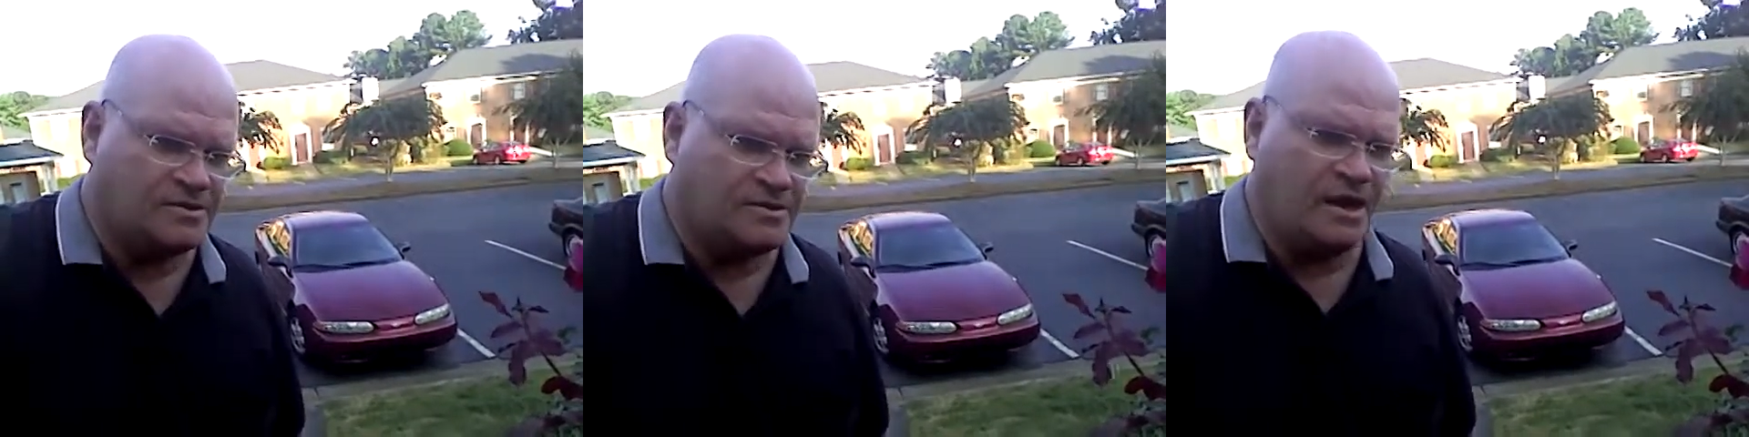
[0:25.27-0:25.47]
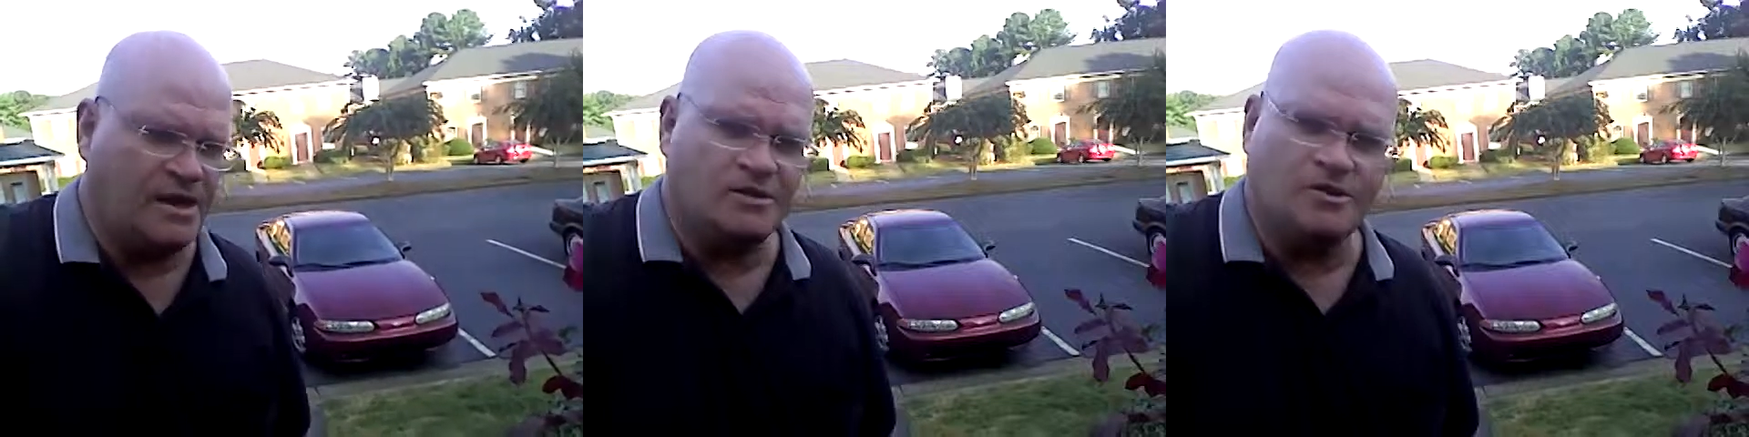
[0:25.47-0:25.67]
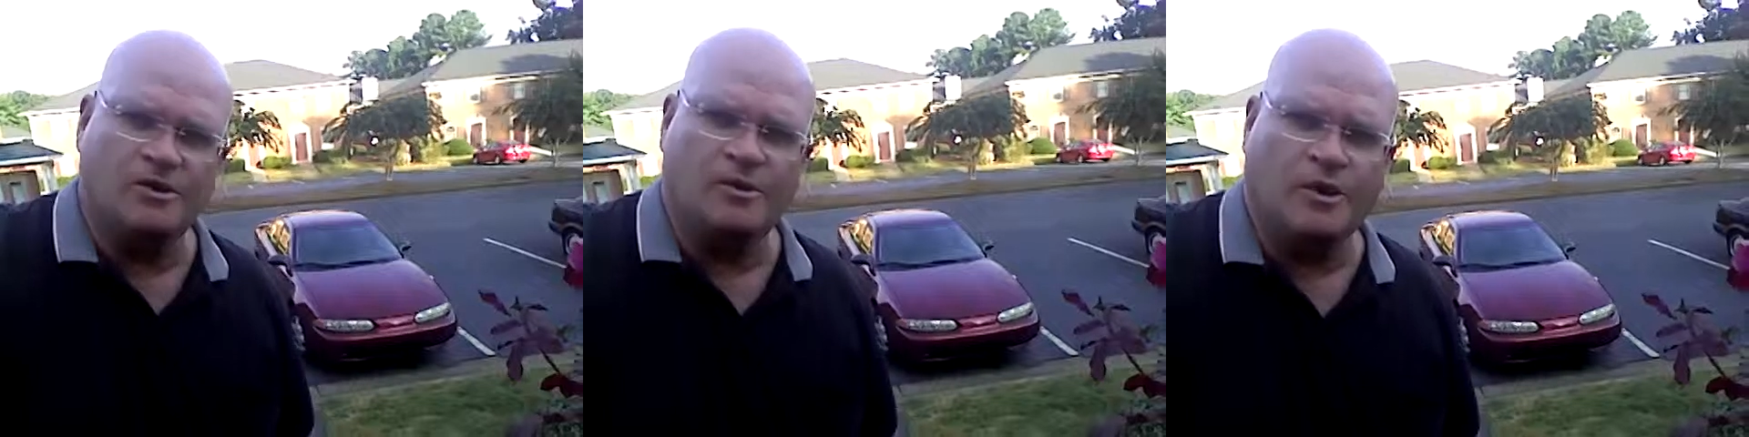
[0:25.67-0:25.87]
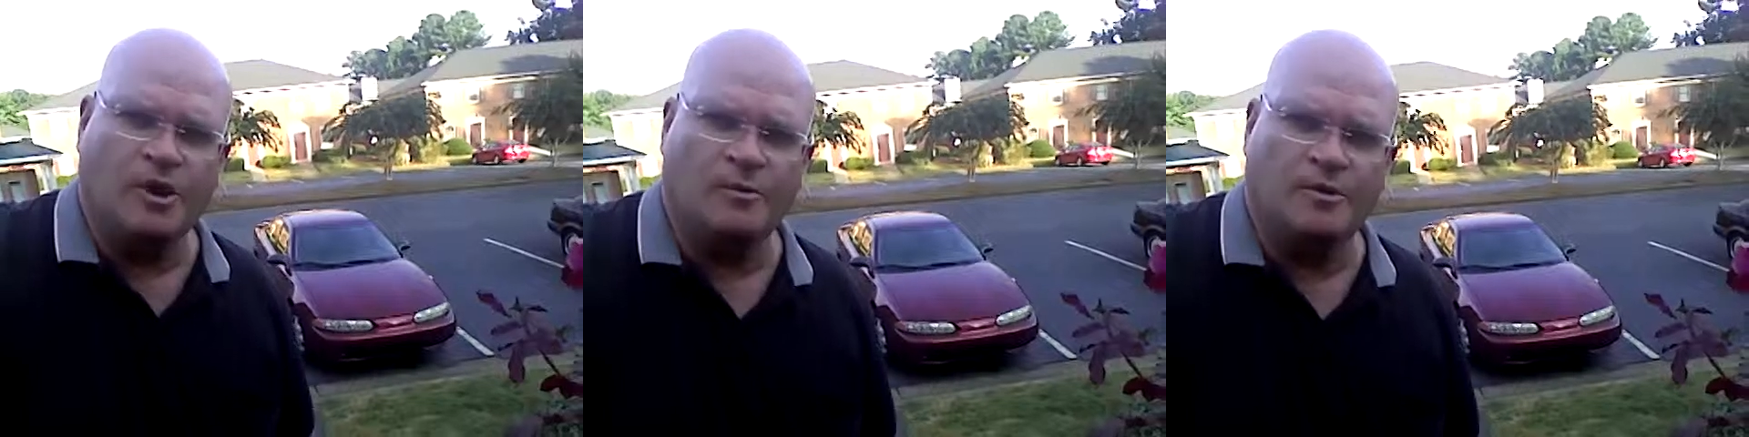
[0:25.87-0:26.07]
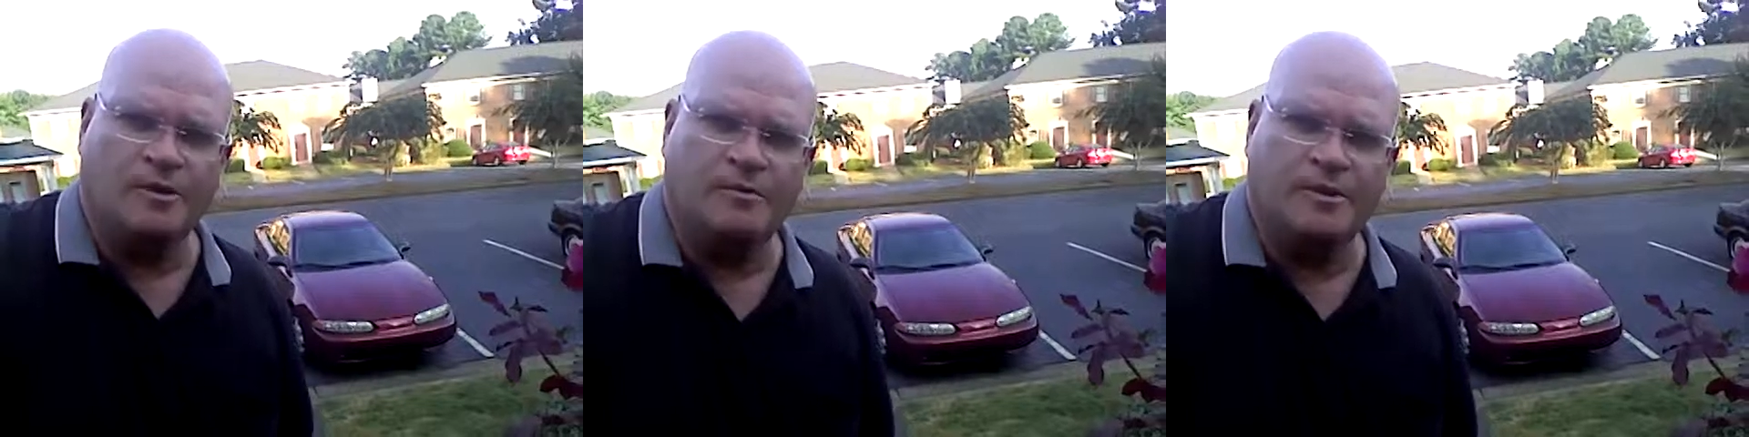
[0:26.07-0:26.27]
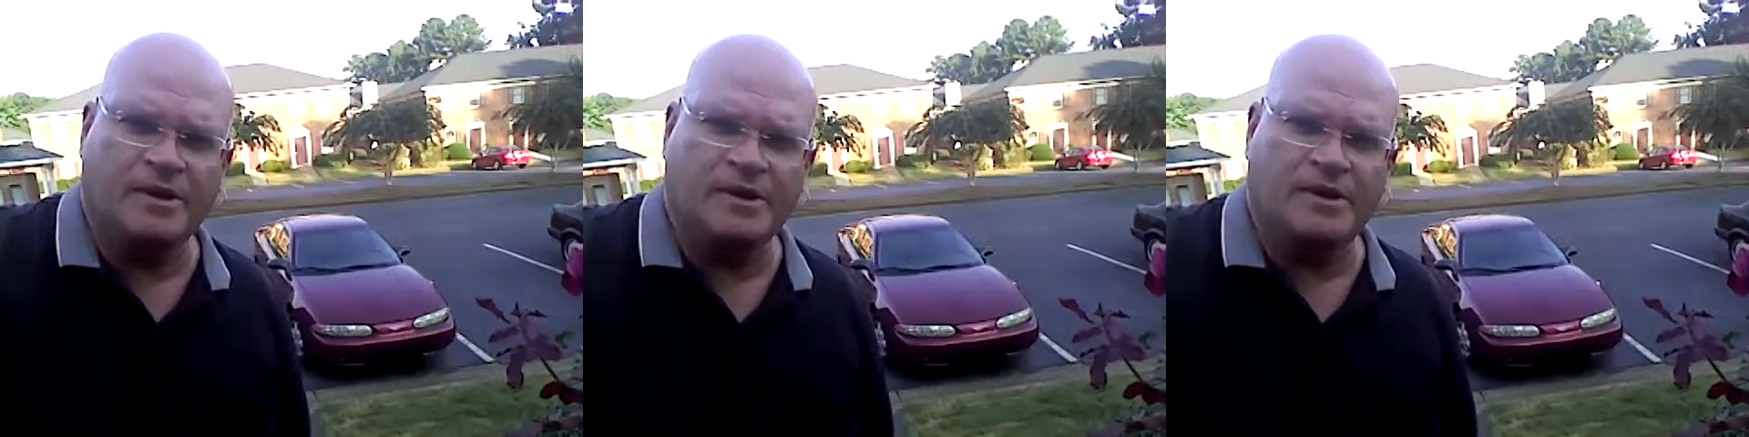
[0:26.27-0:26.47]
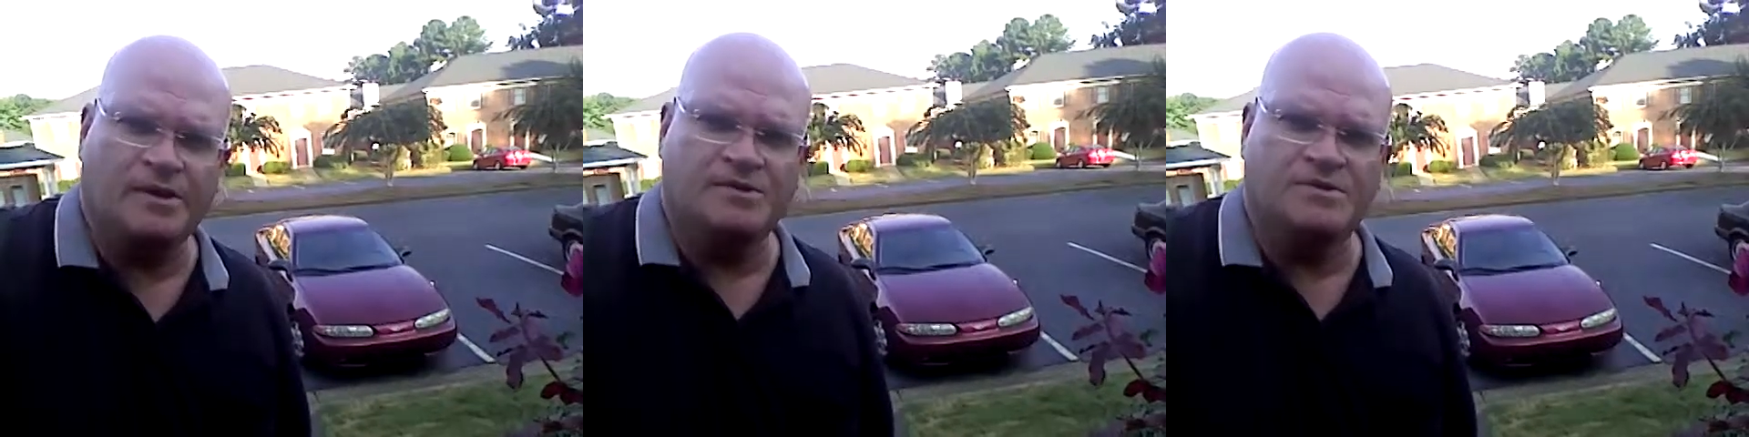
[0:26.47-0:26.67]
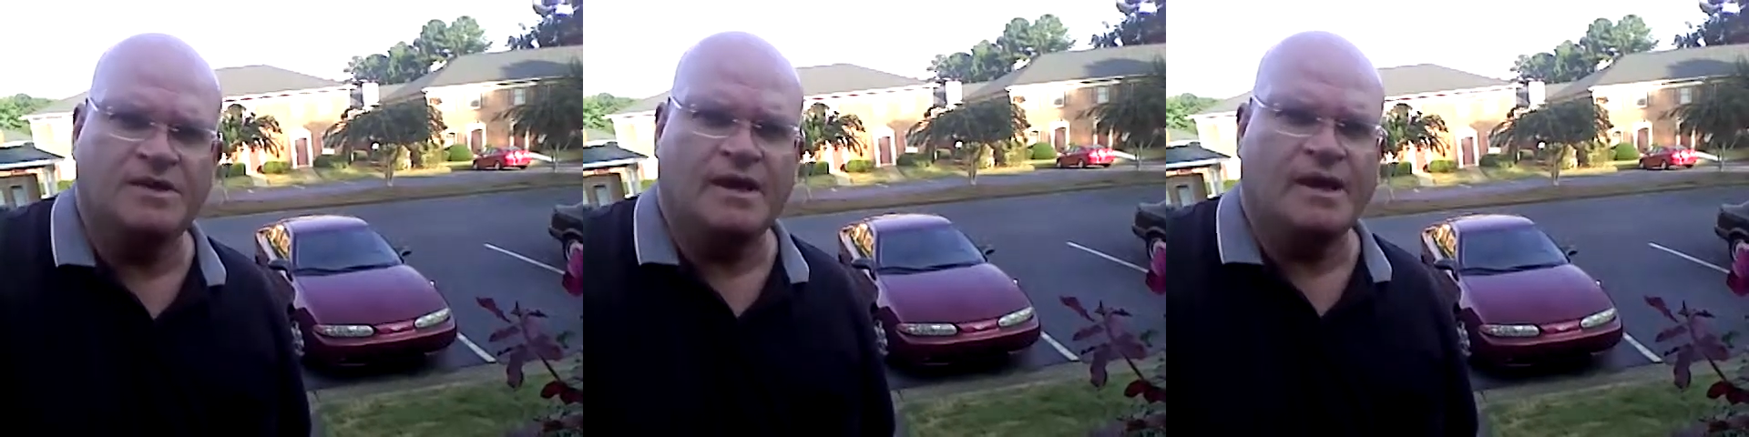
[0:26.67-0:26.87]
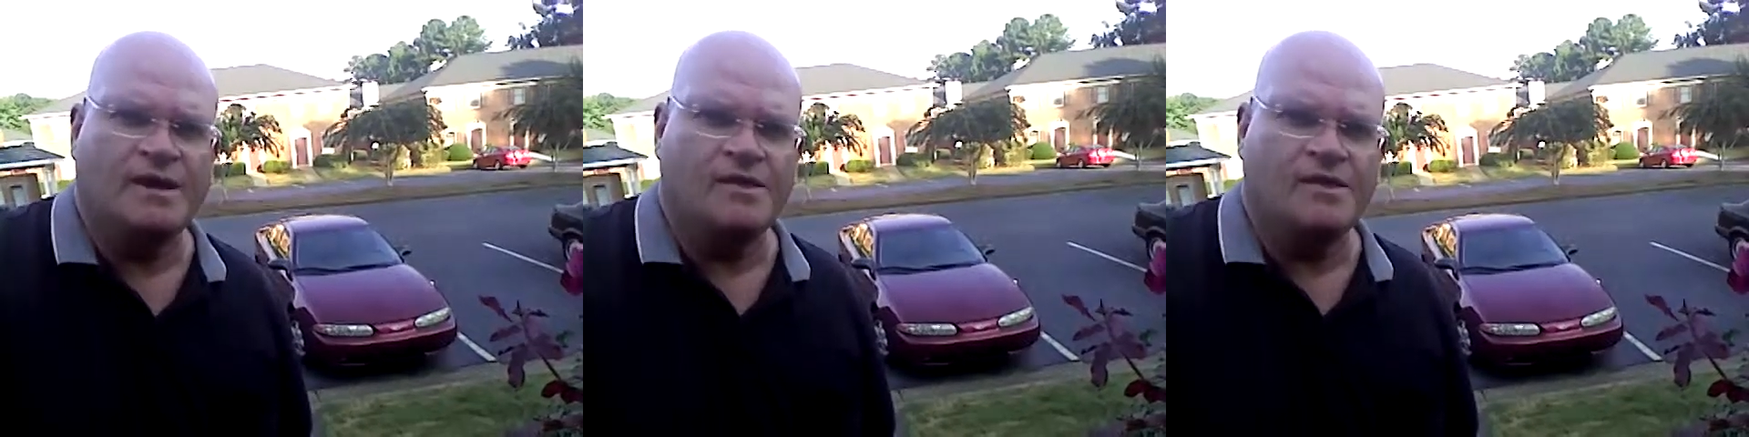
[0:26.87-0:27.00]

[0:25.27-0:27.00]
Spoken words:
say do your homework, because